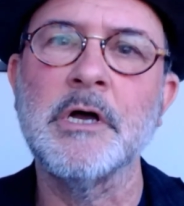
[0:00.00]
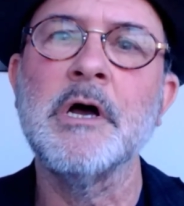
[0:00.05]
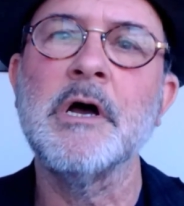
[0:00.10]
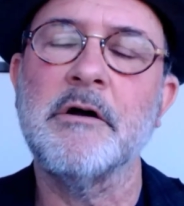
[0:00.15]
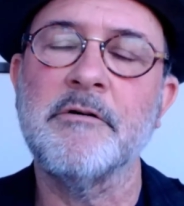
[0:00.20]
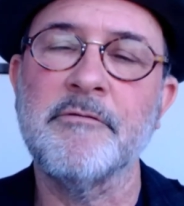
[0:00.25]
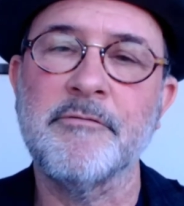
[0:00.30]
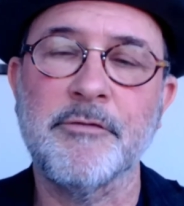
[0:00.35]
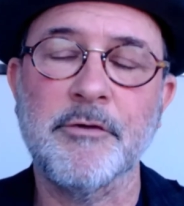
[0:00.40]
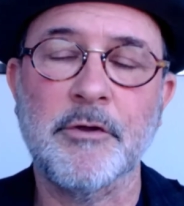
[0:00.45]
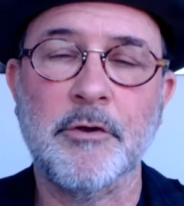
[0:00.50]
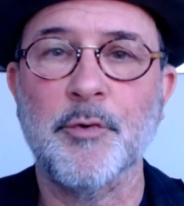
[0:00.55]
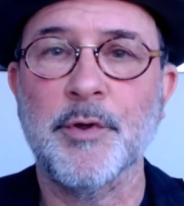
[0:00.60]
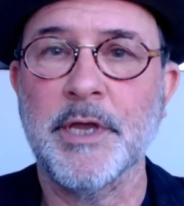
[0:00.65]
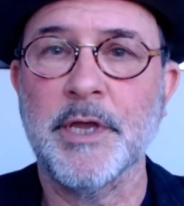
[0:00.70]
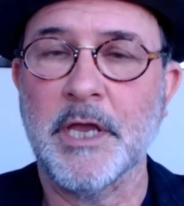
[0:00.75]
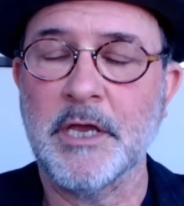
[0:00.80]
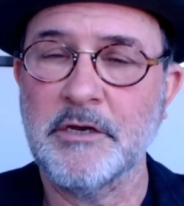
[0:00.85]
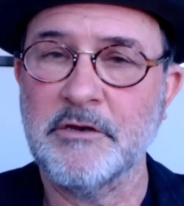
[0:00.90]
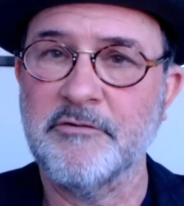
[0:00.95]
of the
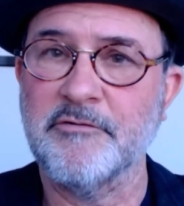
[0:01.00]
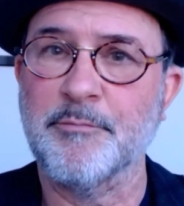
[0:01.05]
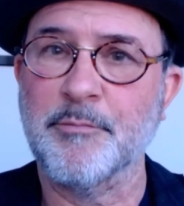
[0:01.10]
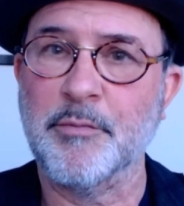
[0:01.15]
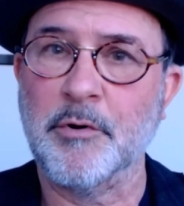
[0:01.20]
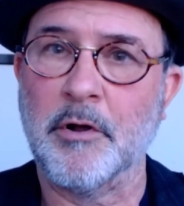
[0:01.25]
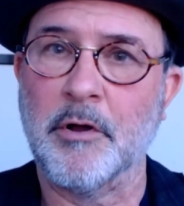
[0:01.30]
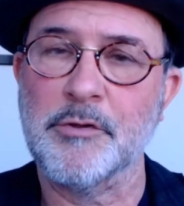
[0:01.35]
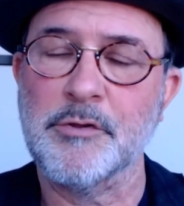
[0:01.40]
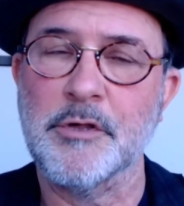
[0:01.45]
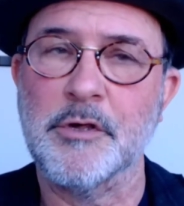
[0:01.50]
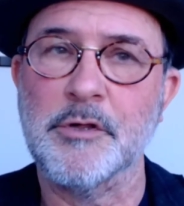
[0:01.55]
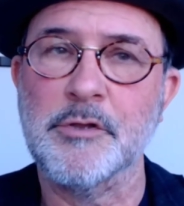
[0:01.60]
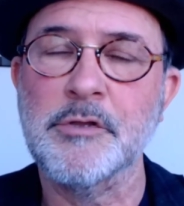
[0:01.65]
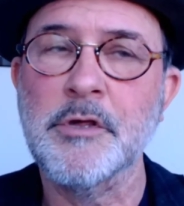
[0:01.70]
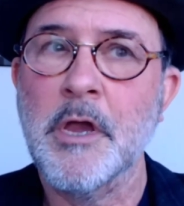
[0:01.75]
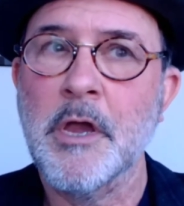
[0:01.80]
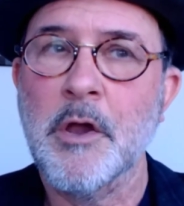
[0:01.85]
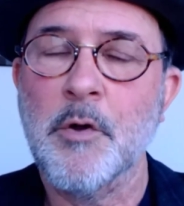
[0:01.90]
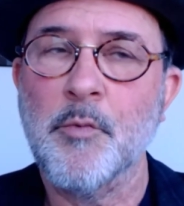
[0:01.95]
creative process.
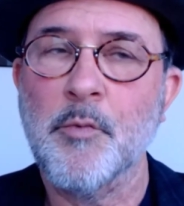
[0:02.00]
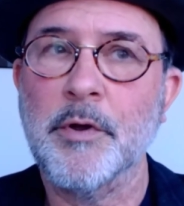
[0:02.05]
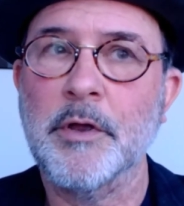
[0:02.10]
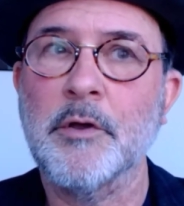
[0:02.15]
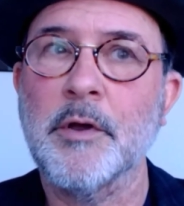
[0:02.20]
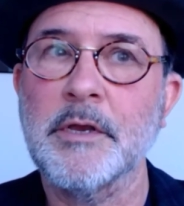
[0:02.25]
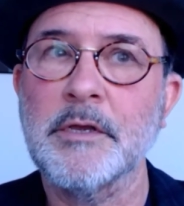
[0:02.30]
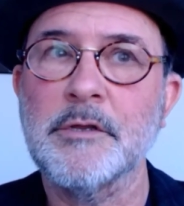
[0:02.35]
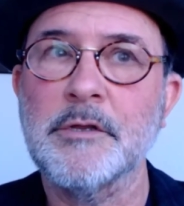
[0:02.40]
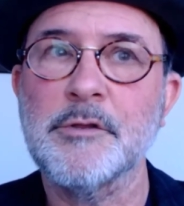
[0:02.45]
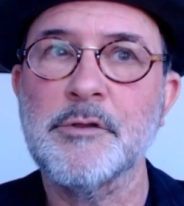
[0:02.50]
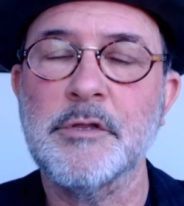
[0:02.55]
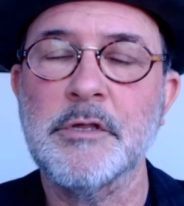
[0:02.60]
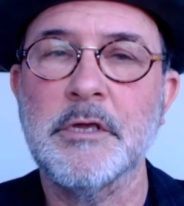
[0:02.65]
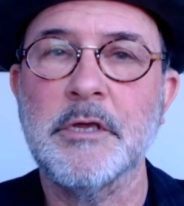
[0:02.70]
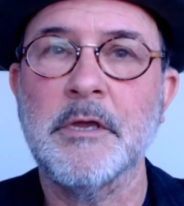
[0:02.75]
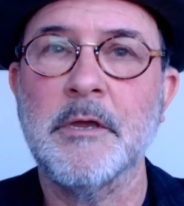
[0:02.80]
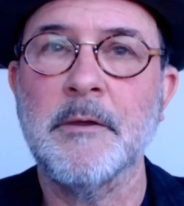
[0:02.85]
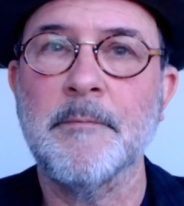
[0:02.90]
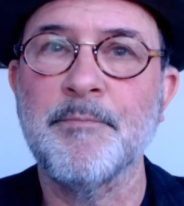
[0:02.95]
We're going to
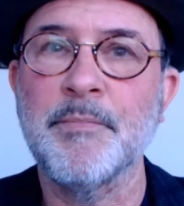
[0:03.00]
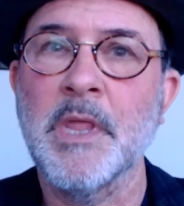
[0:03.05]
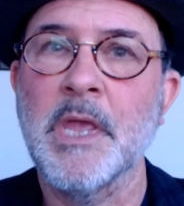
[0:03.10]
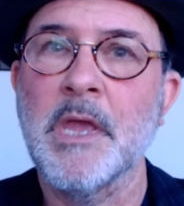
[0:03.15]
see him